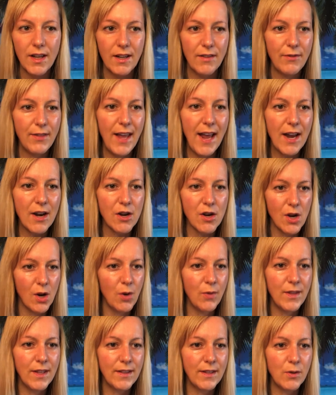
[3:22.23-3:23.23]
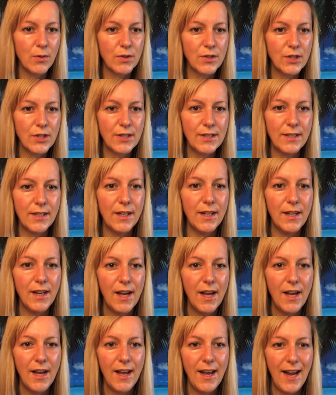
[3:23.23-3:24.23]
If they had known that there was just a
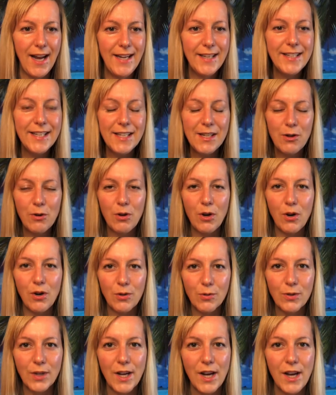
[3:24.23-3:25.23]
18-year-old